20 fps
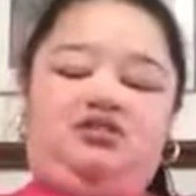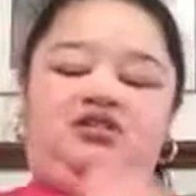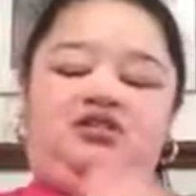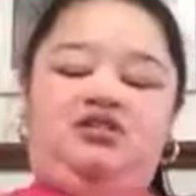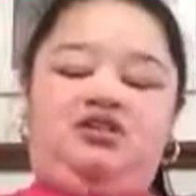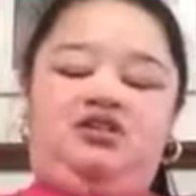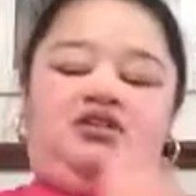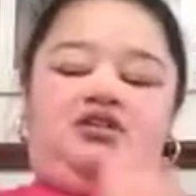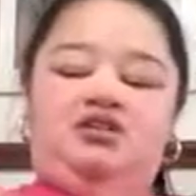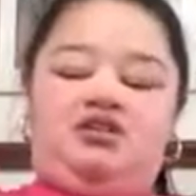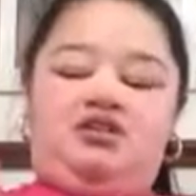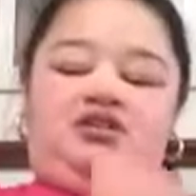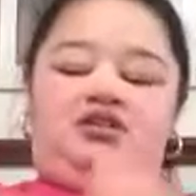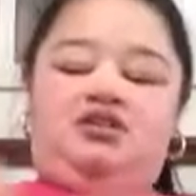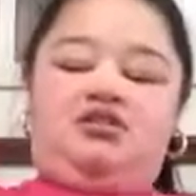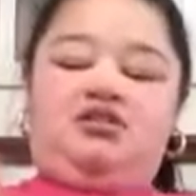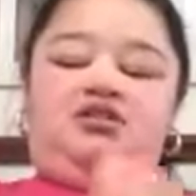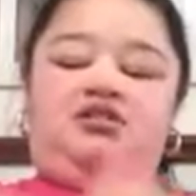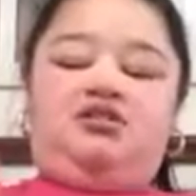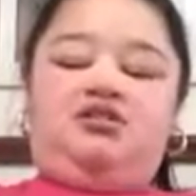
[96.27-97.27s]

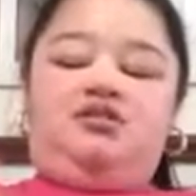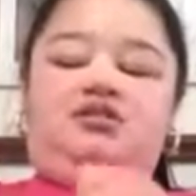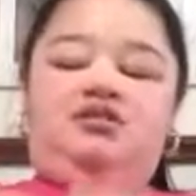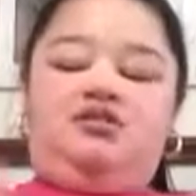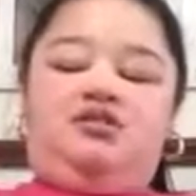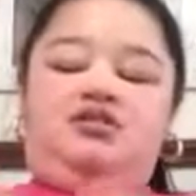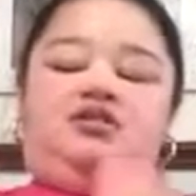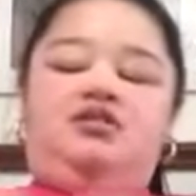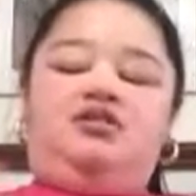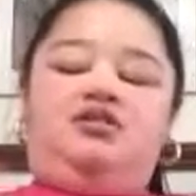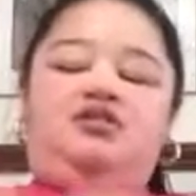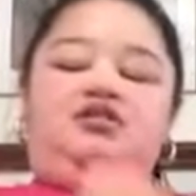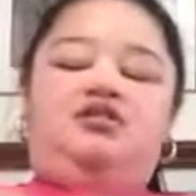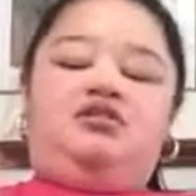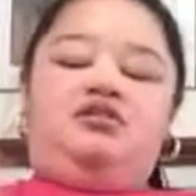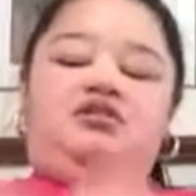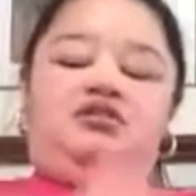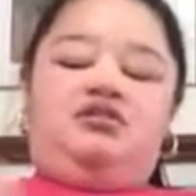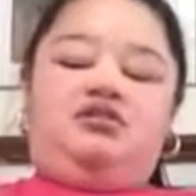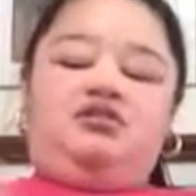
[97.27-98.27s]

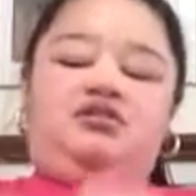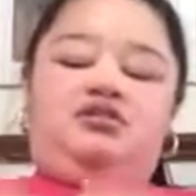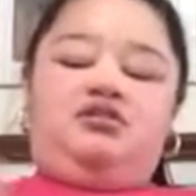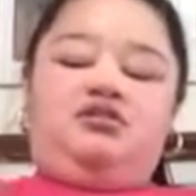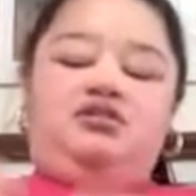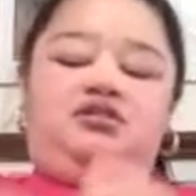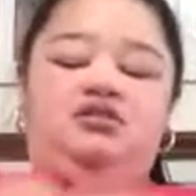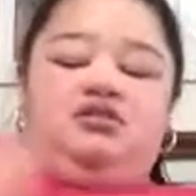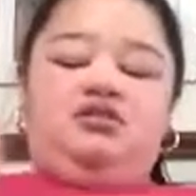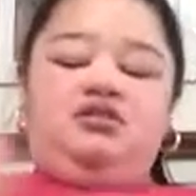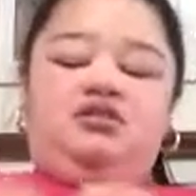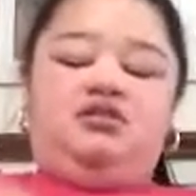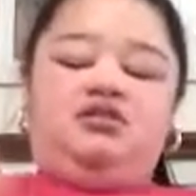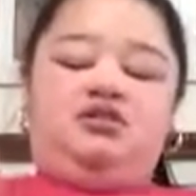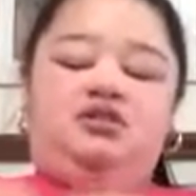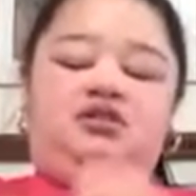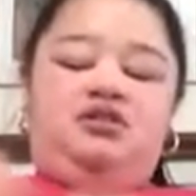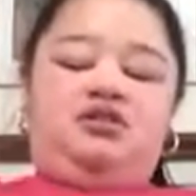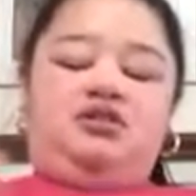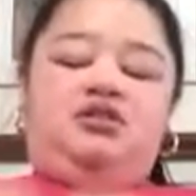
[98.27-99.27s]

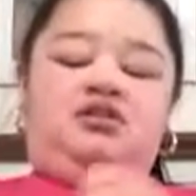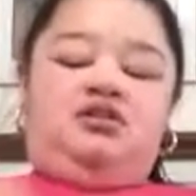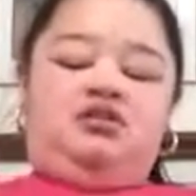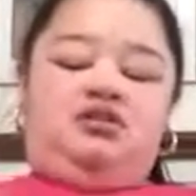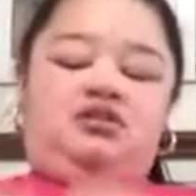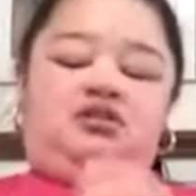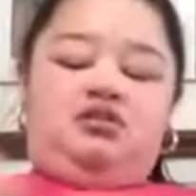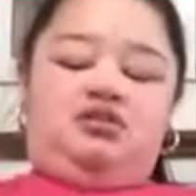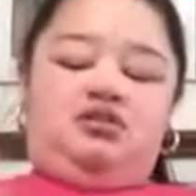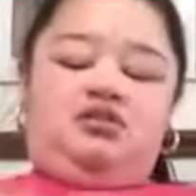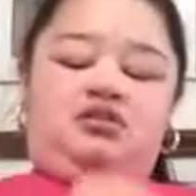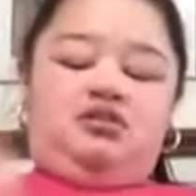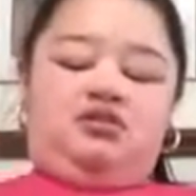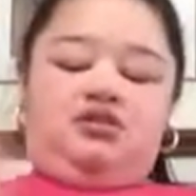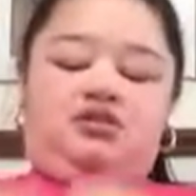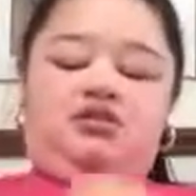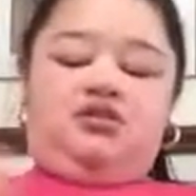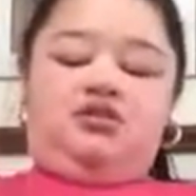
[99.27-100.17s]
(no one is talking)